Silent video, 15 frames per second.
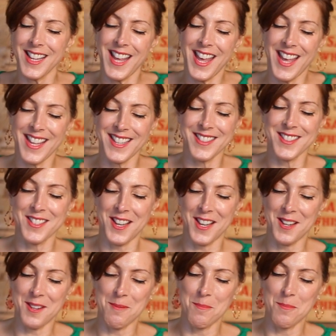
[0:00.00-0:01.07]
and
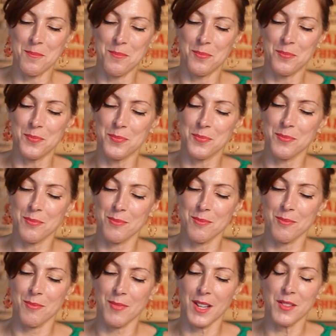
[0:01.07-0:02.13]

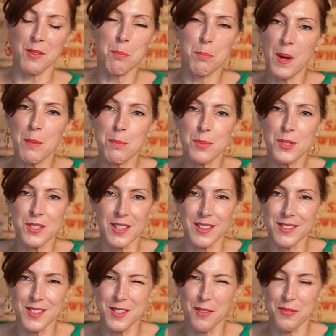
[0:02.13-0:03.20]
the bumps
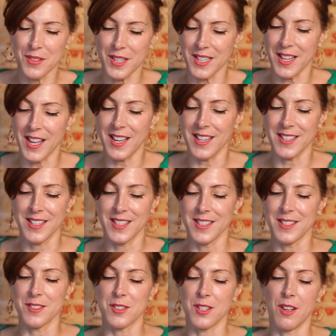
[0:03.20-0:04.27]
and stuff like that.
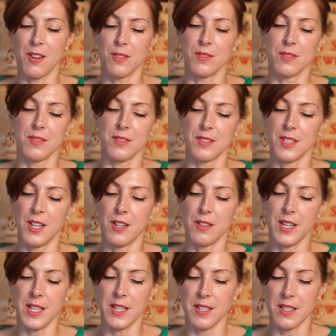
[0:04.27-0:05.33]
So, all
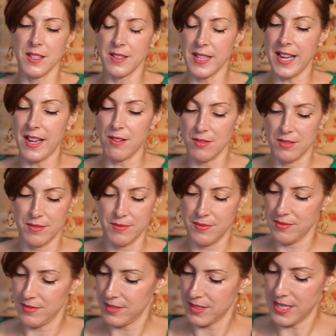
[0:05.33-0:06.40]
right. Now,
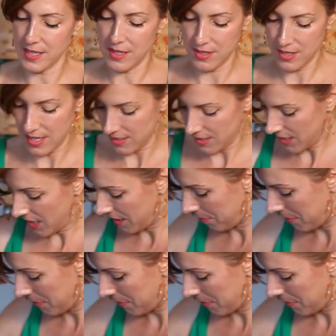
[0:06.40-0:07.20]
like I said, it's kind of